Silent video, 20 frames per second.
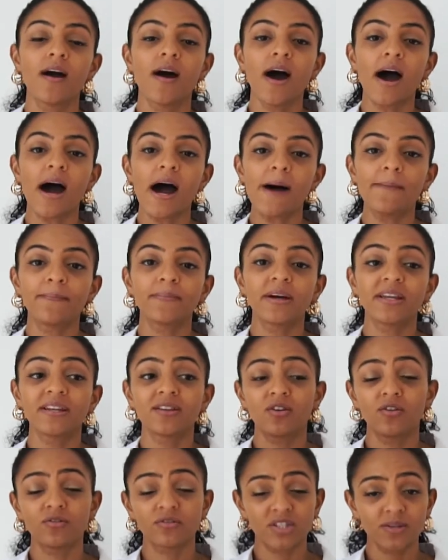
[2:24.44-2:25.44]
And
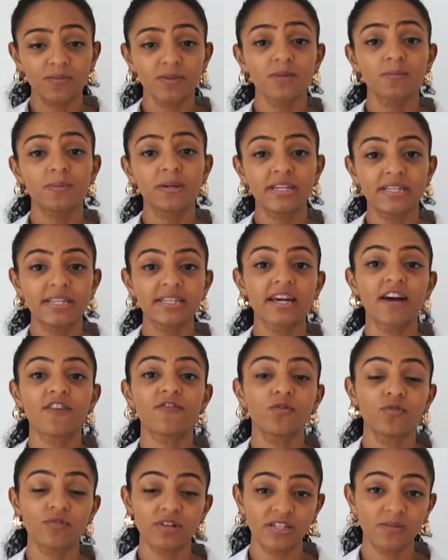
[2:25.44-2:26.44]
some of the pieces have
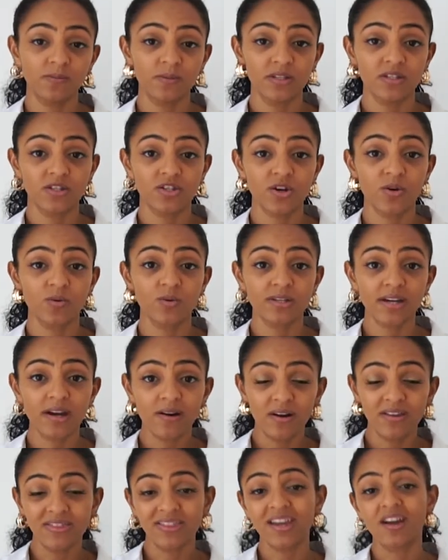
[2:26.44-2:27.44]
already been sold
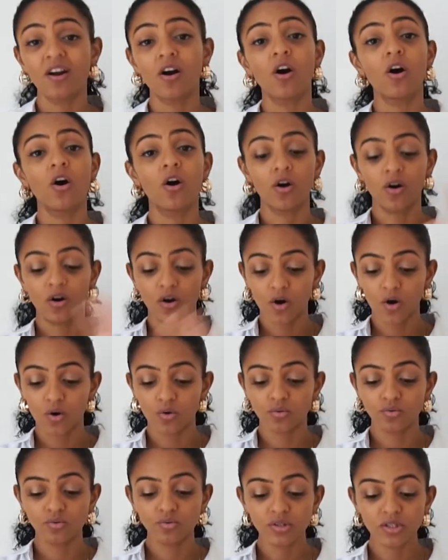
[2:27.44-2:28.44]
out and they are
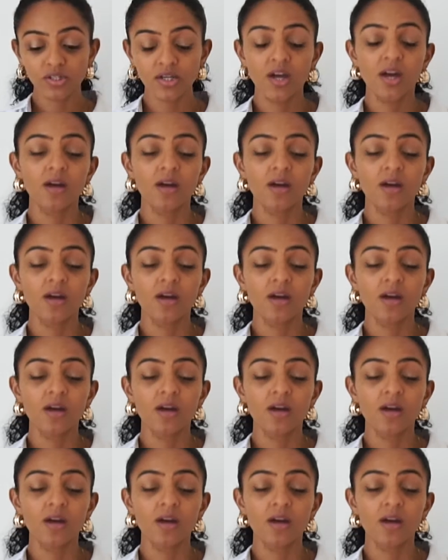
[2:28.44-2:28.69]
old,